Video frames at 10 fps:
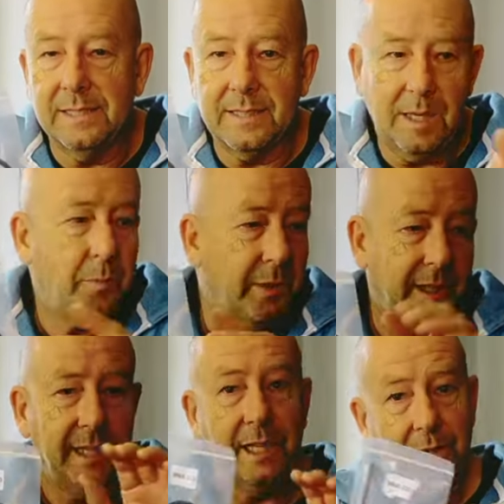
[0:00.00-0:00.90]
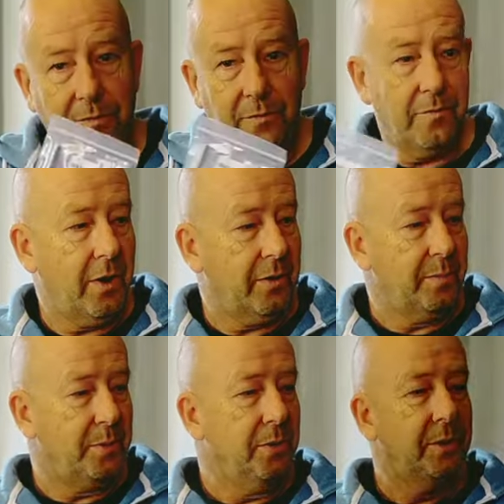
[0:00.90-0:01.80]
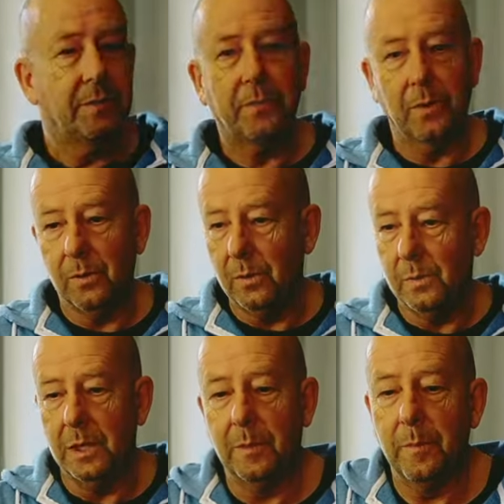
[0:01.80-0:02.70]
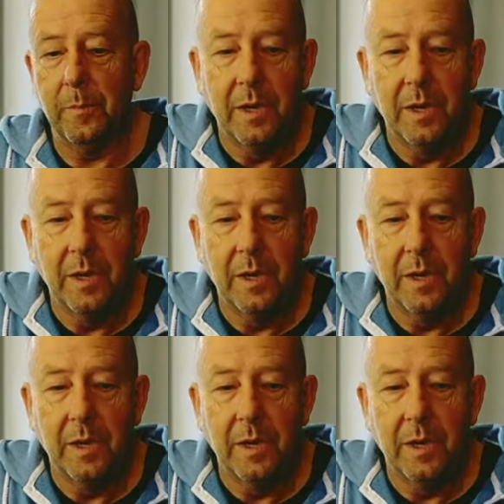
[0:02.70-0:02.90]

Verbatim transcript: separately in a very beautiful um,